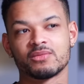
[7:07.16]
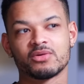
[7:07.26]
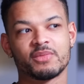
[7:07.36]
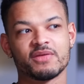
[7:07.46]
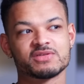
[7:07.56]
what
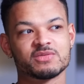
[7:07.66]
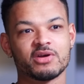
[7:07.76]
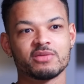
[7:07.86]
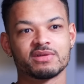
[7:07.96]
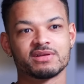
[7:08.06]
a pivotal
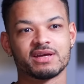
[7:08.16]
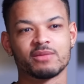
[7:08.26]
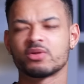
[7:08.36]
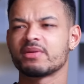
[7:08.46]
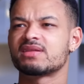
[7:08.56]
moment. Yeah.
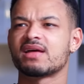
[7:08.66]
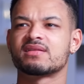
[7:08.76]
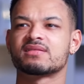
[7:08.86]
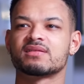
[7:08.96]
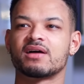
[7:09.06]
what about your dad?